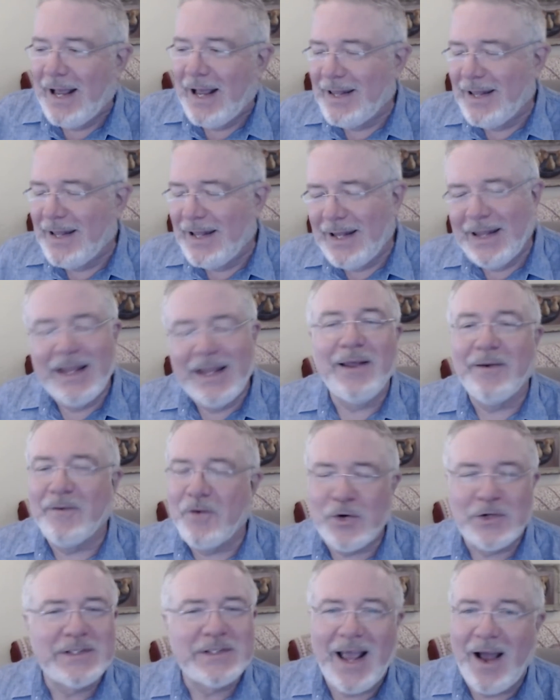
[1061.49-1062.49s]
And then of
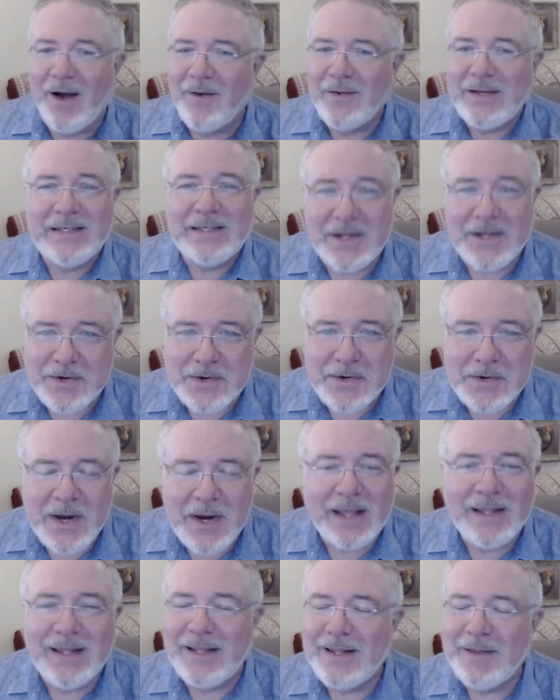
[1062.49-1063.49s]
course they always do,
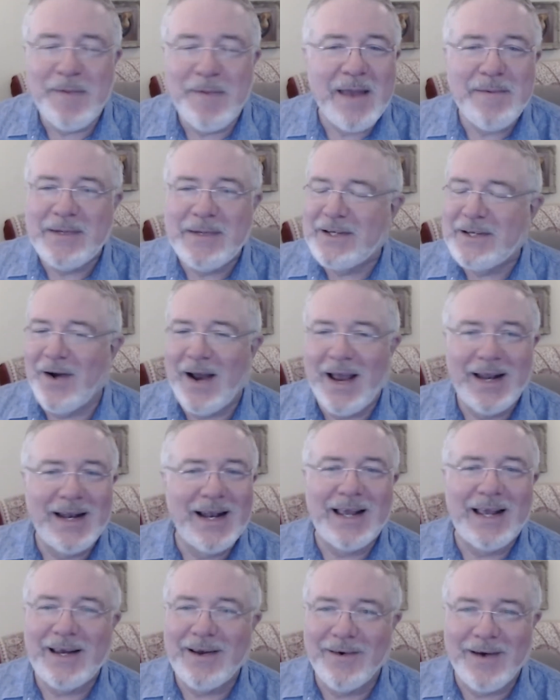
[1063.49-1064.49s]
and then the baby's crying
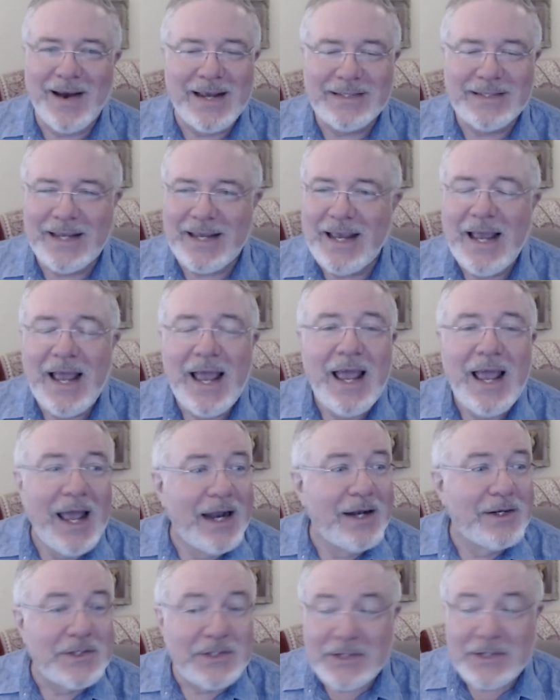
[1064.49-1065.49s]
like crazy,
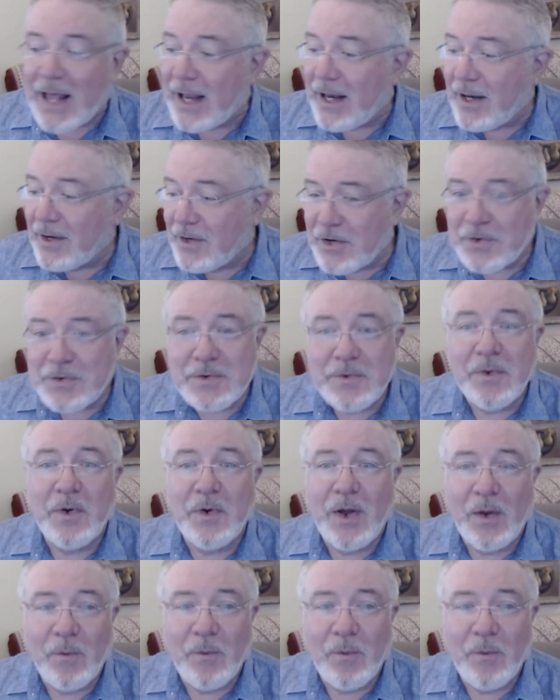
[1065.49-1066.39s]
and it's just like, dude,